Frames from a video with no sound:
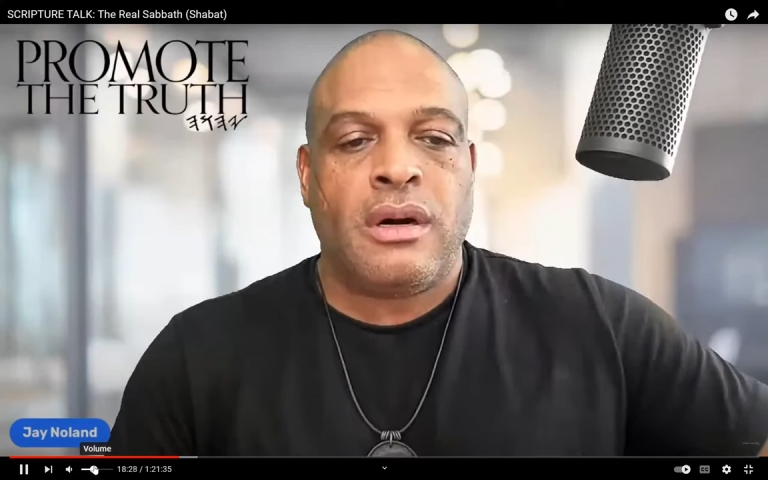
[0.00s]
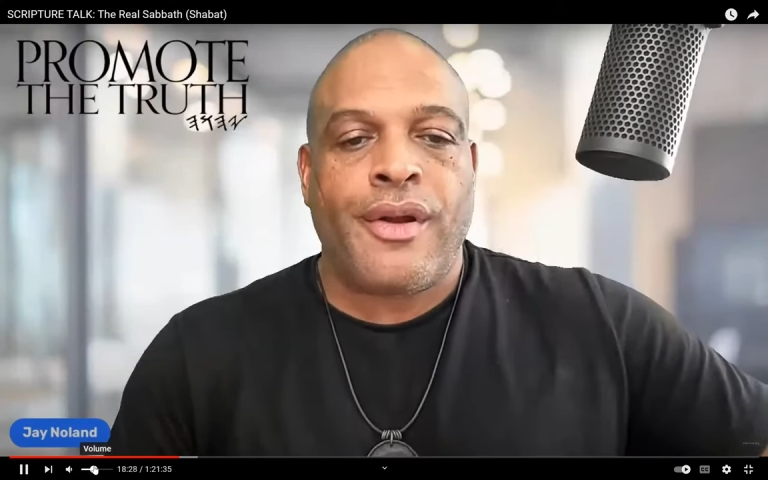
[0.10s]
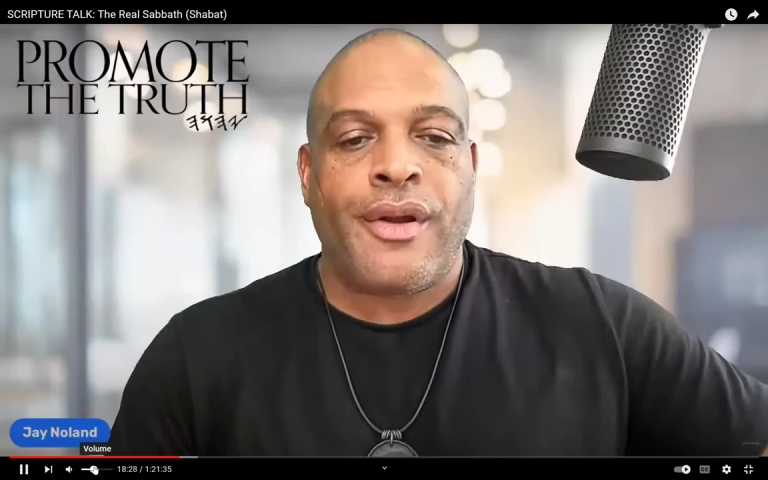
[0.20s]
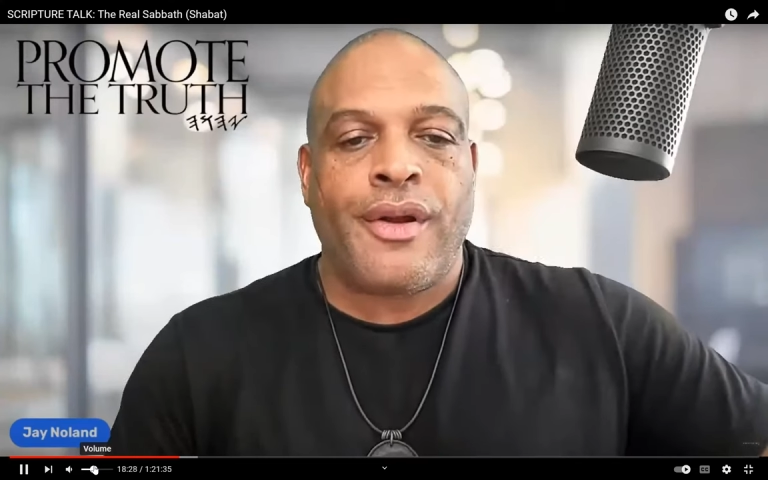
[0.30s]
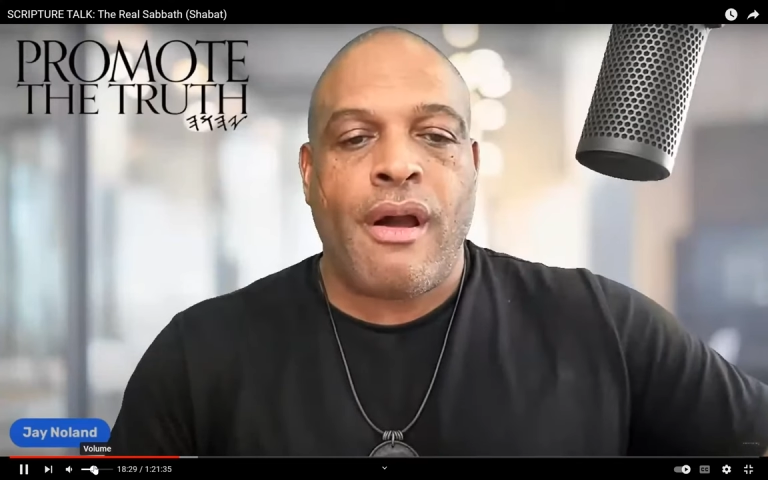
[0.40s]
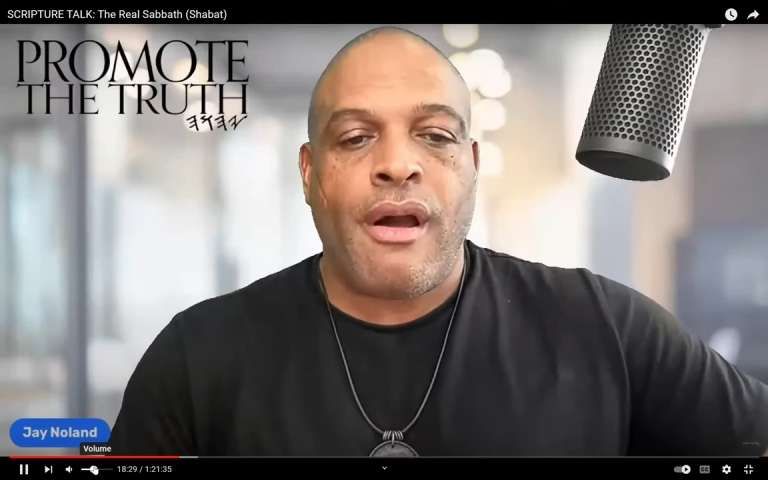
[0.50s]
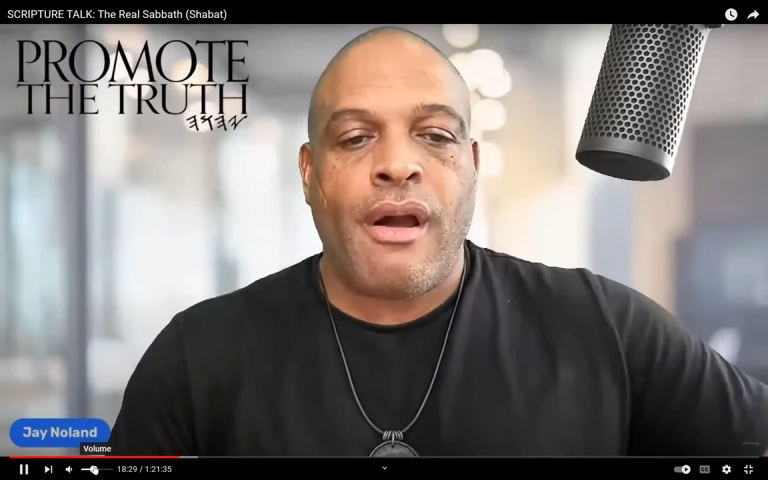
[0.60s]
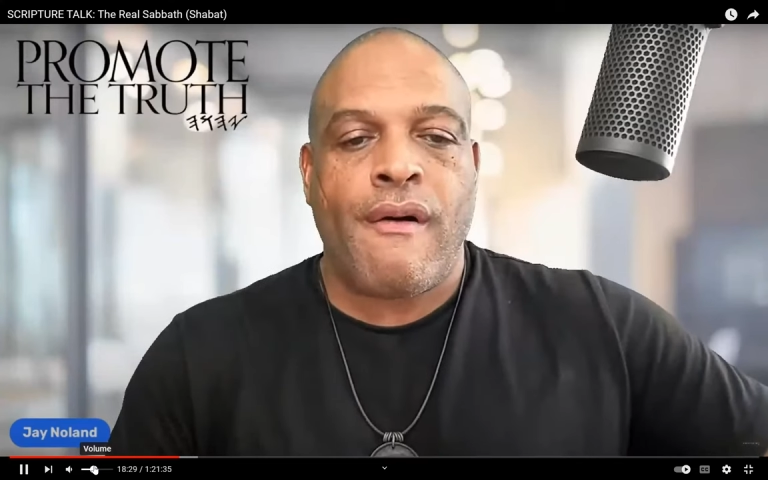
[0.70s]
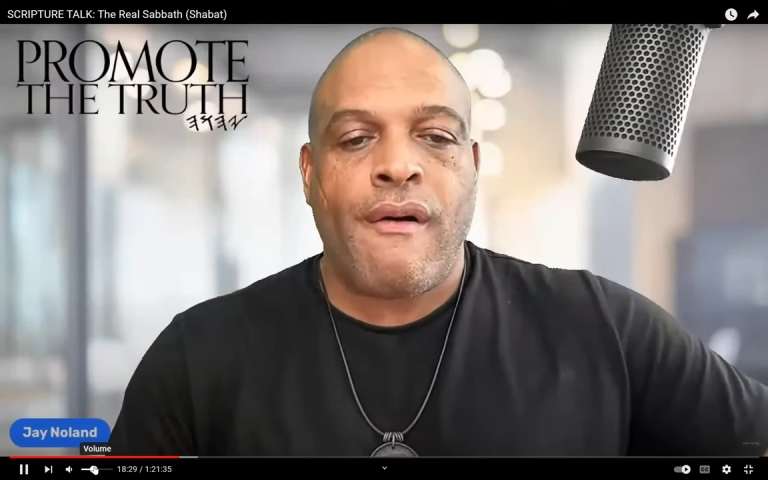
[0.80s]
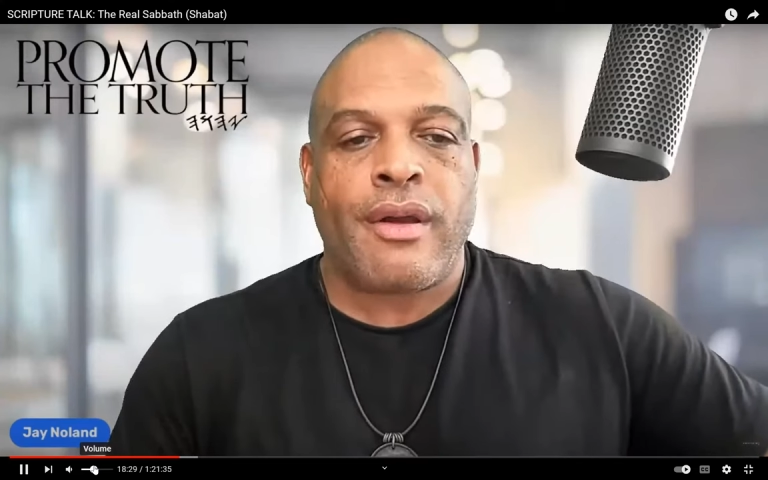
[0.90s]
Yeah,
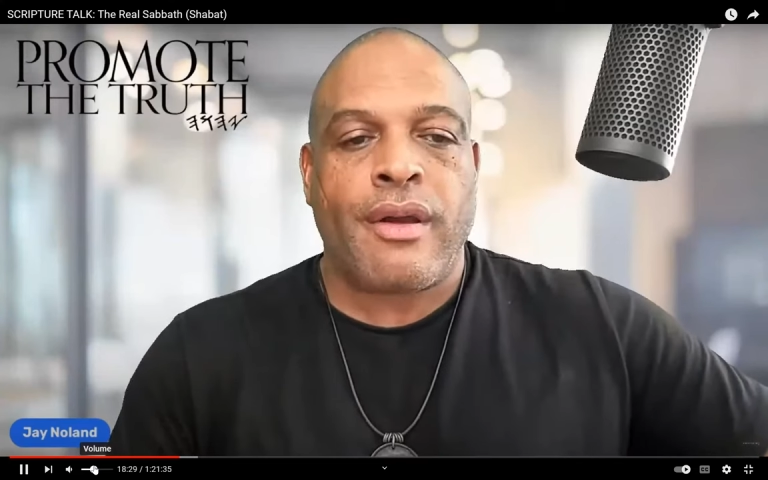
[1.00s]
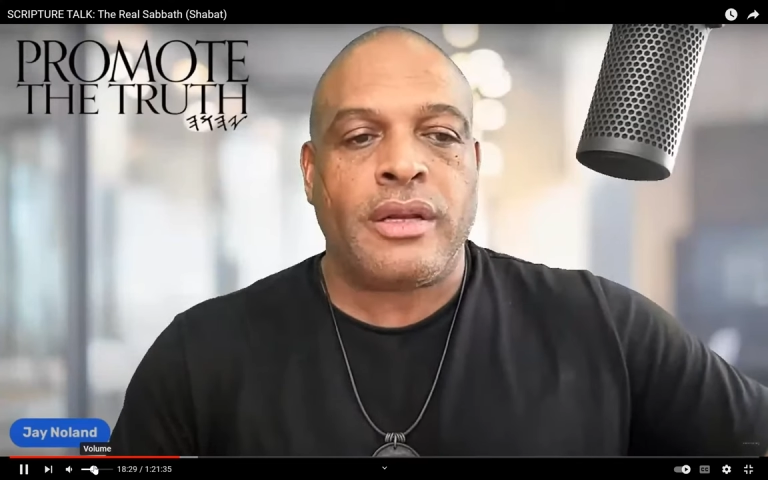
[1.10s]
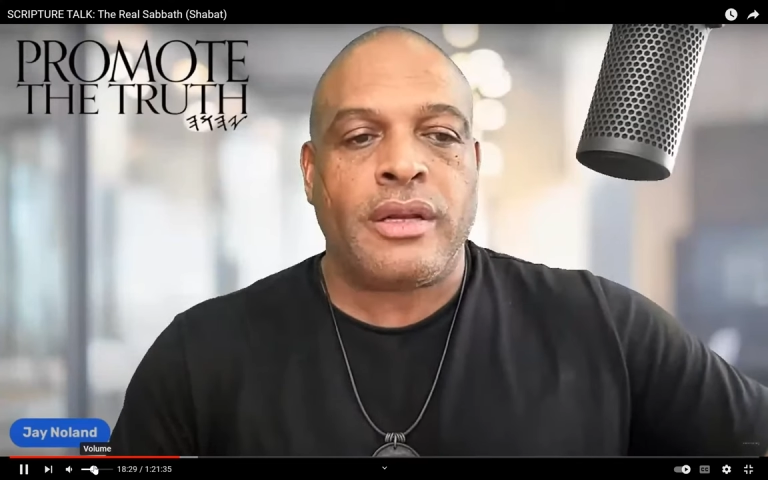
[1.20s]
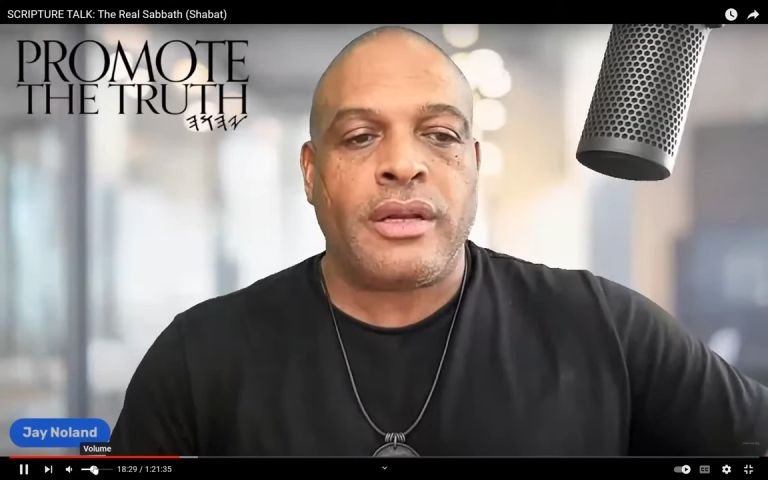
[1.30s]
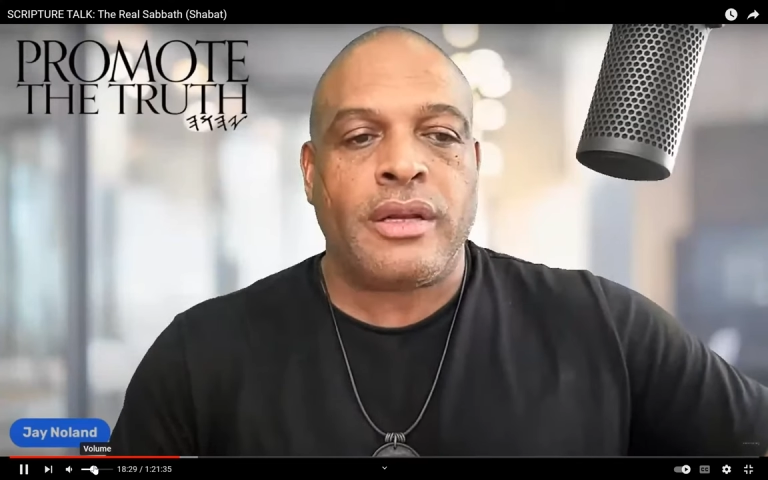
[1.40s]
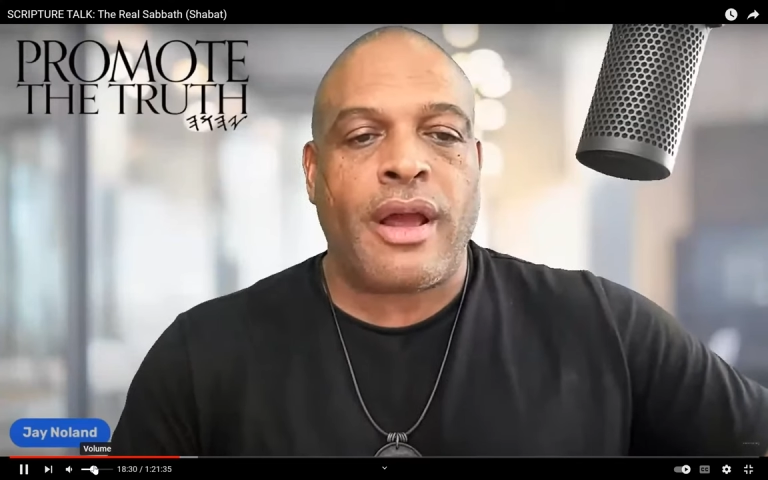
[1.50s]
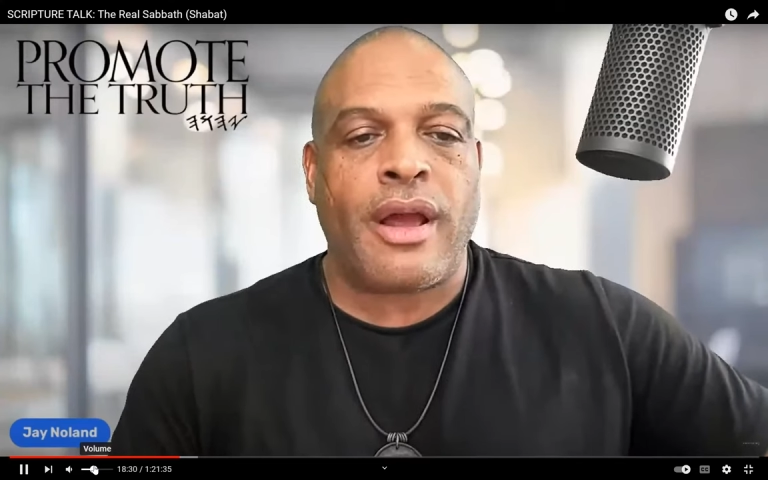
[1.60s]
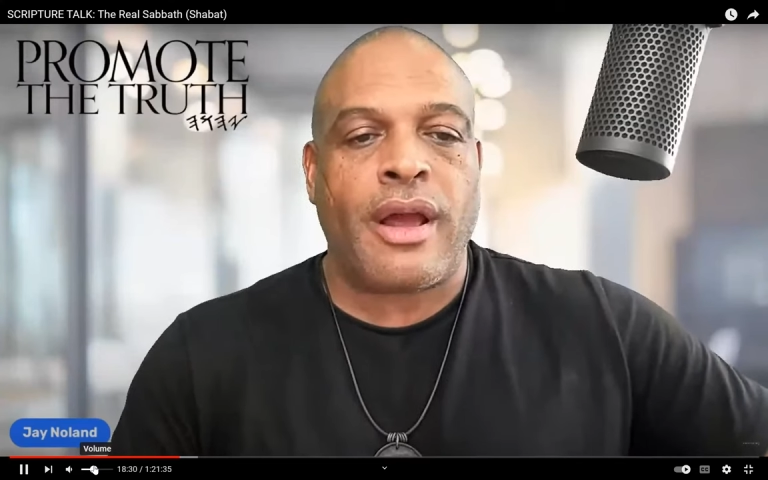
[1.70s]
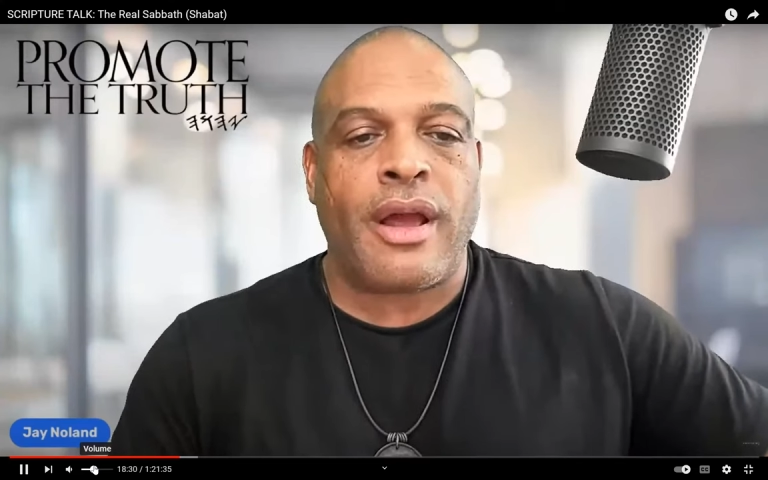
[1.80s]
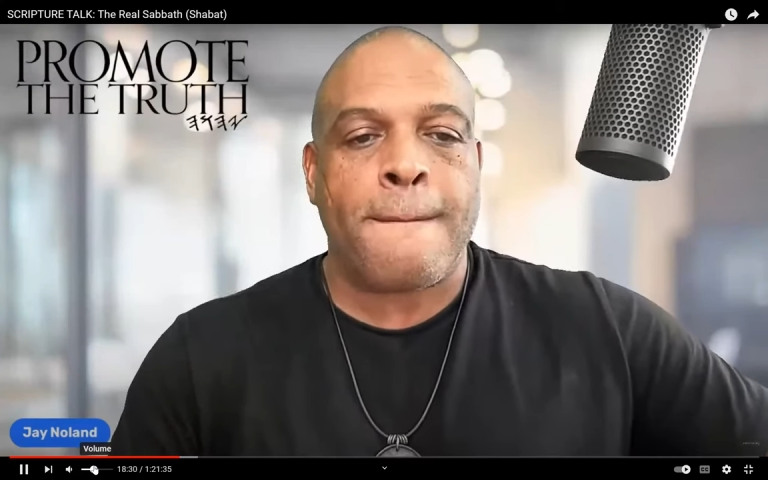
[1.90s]
get it shared
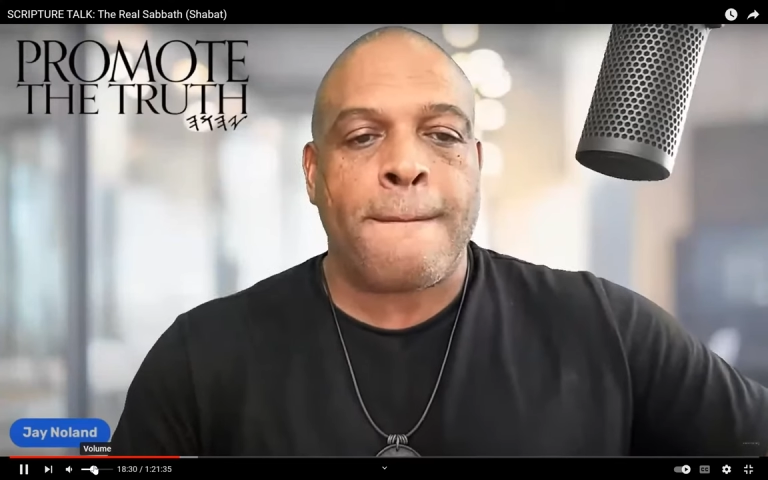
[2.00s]
out